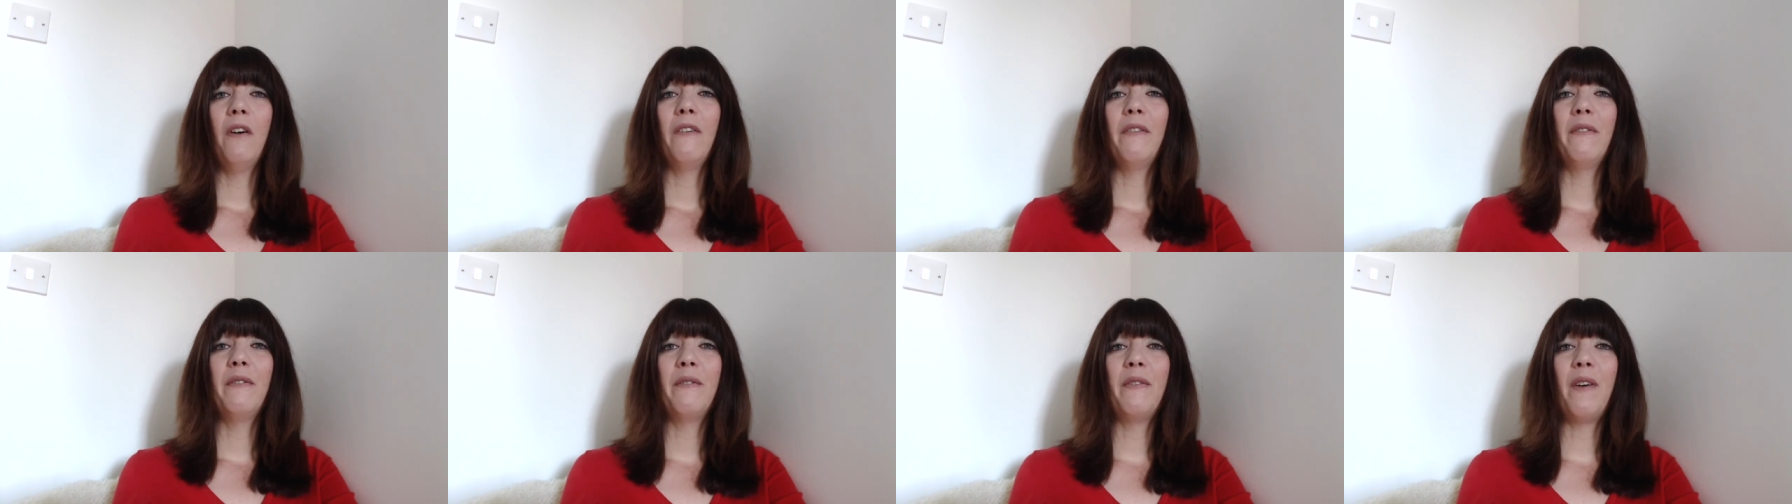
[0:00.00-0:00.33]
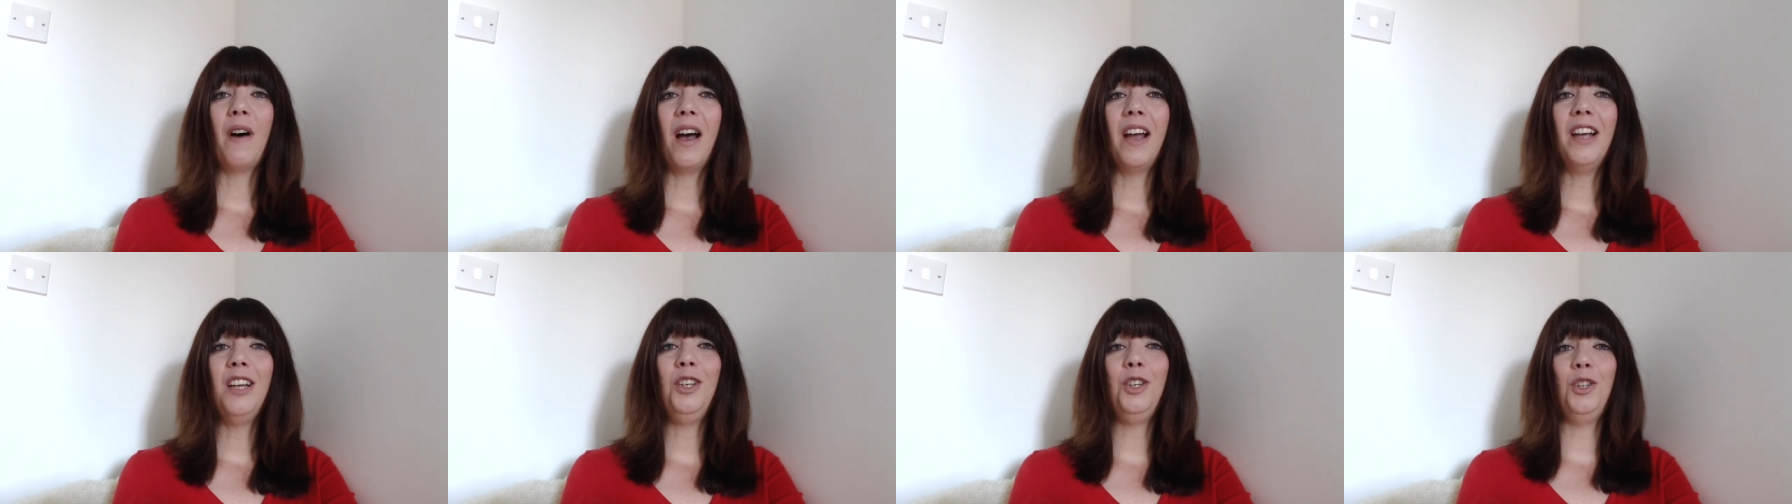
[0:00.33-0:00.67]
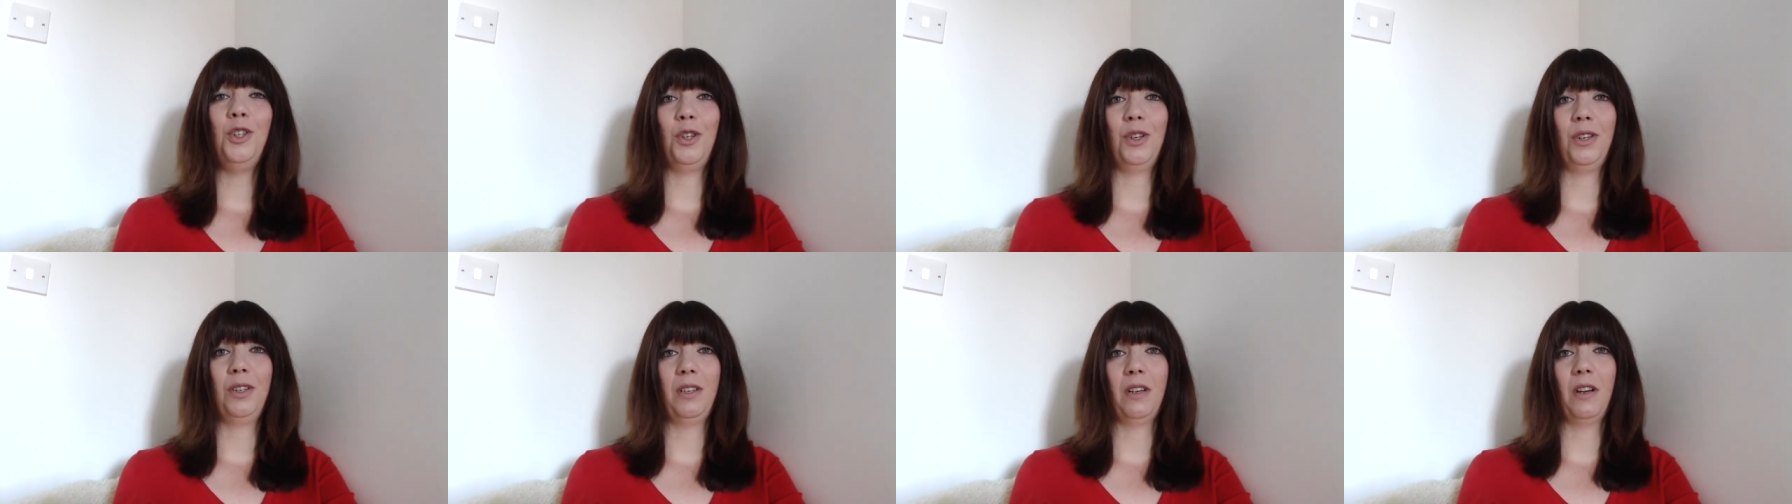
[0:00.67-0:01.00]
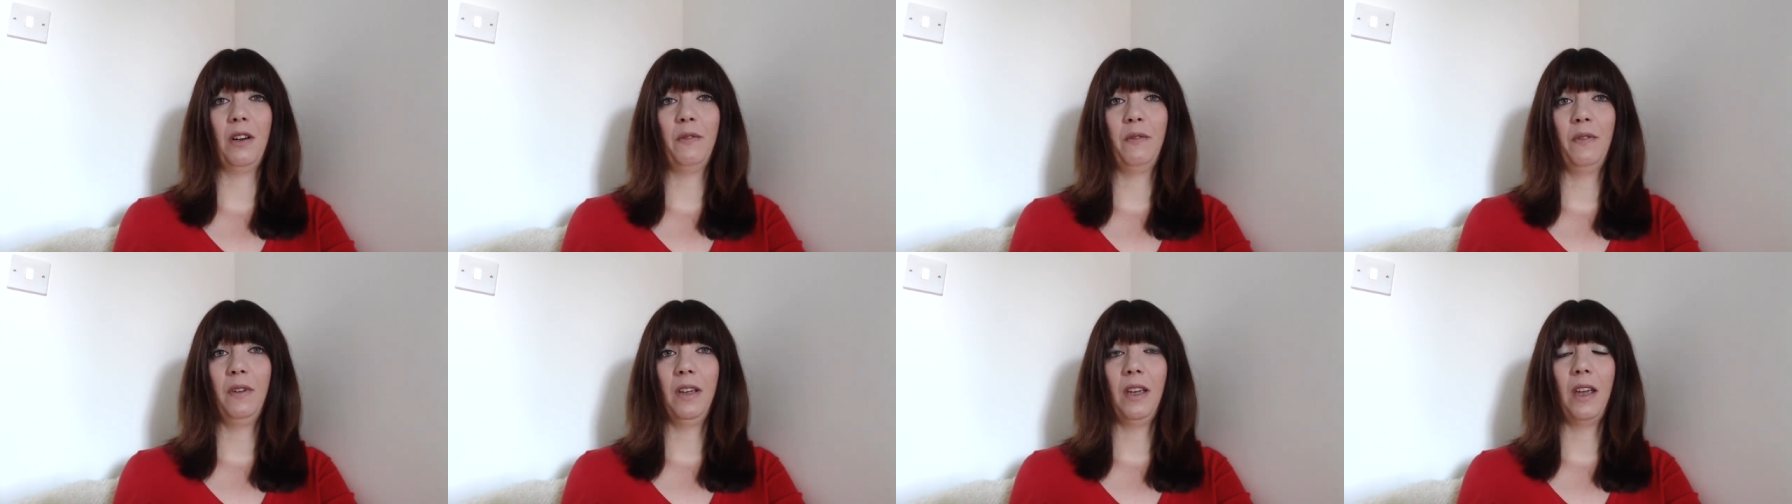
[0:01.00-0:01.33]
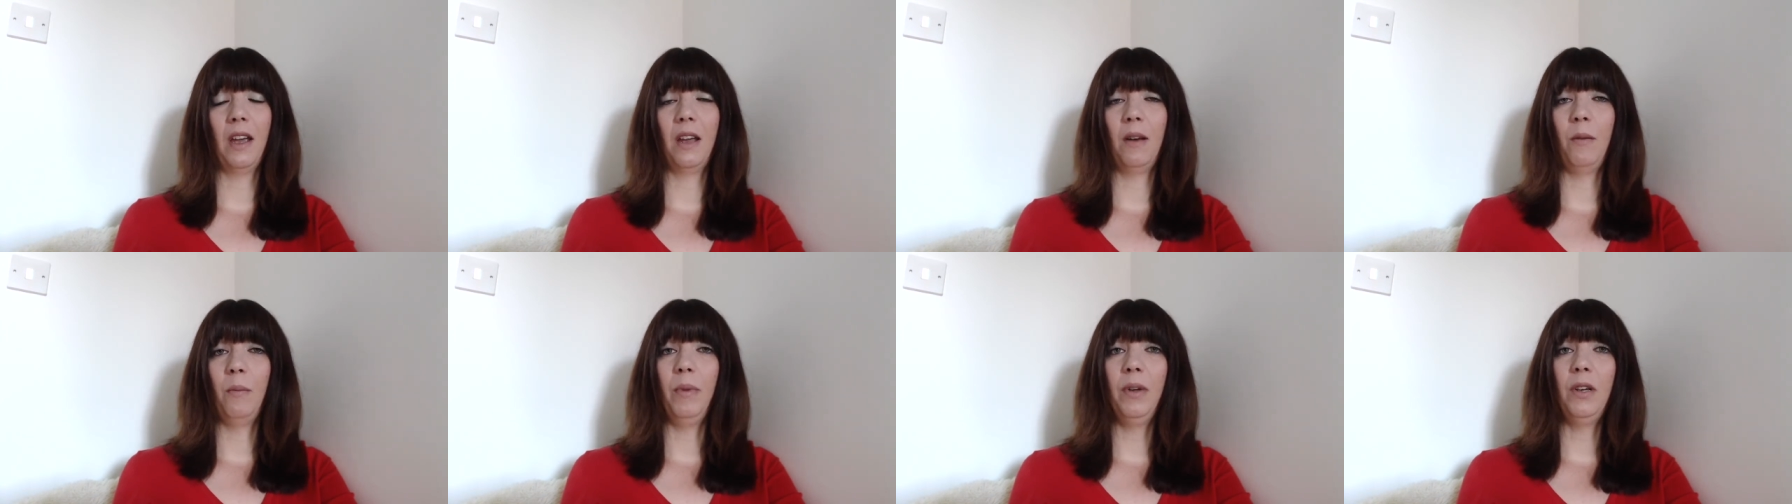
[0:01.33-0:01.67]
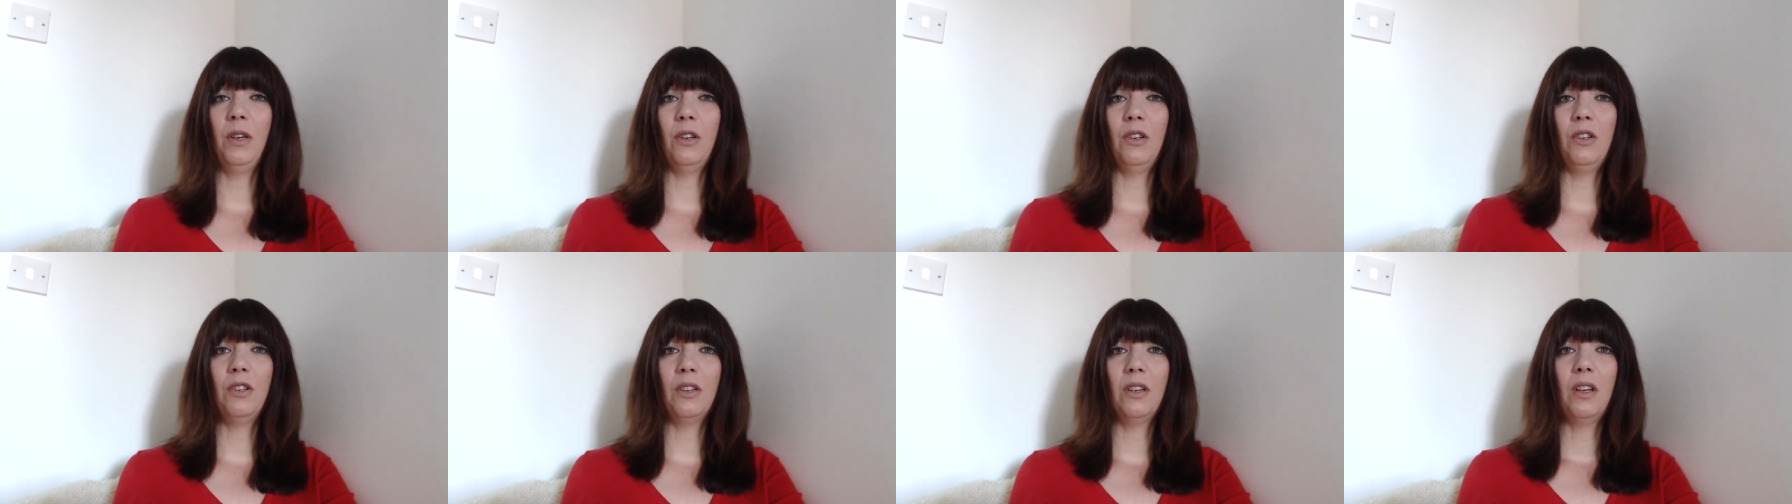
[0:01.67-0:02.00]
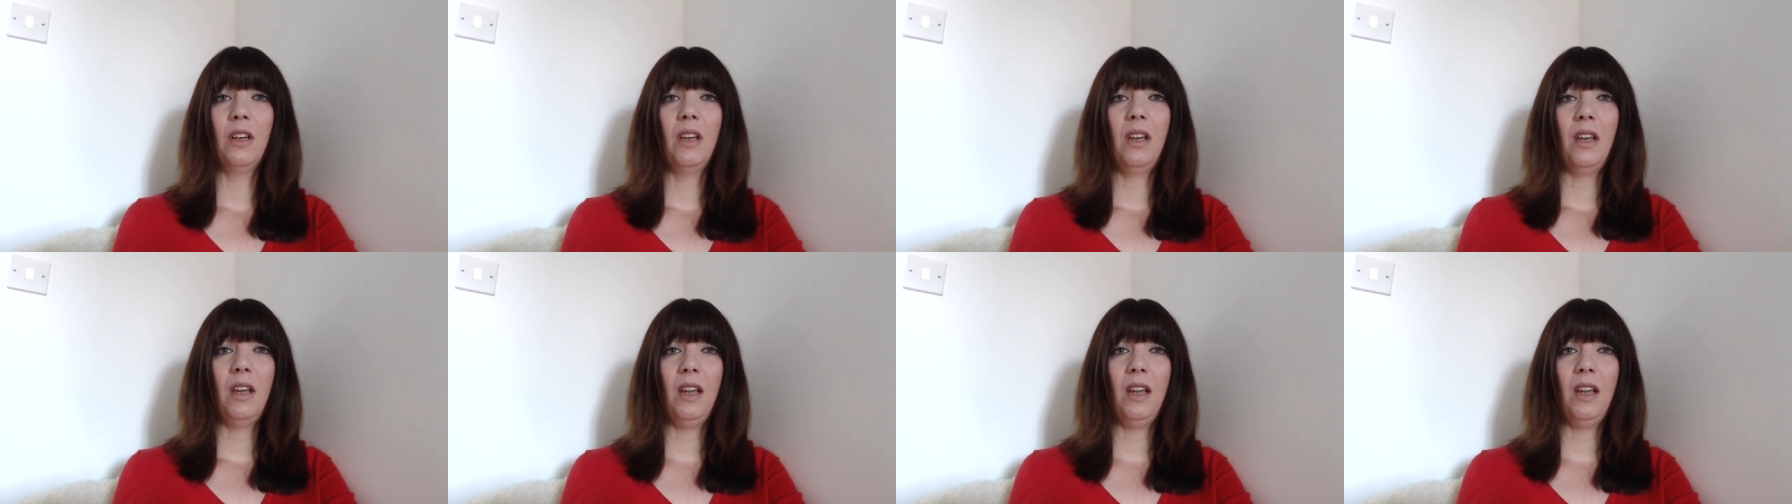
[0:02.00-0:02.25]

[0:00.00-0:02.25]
find yourself again because